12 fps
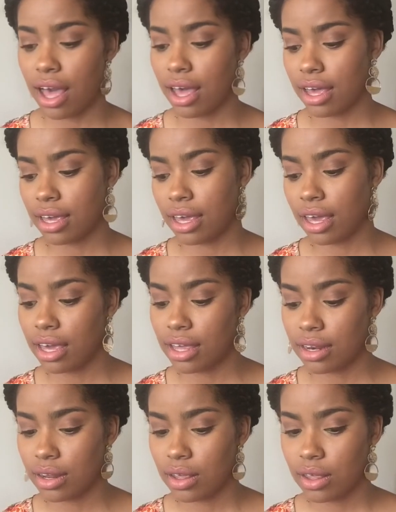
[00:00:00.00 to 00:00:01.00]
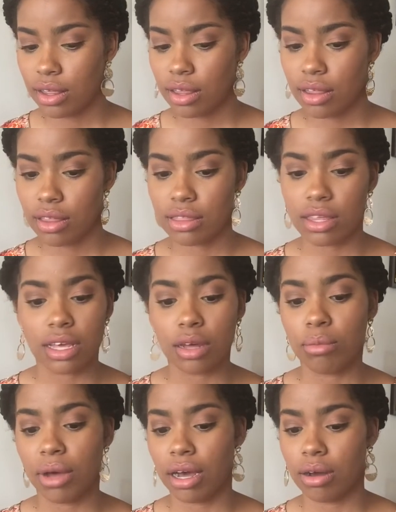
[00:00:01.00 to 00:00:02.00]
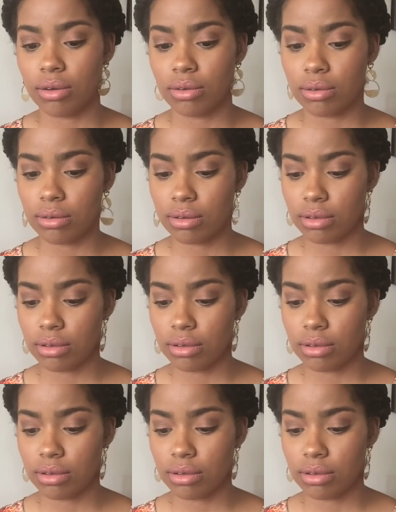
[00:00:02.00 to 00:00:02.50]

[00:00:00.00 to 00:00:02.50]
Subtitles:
I can't think about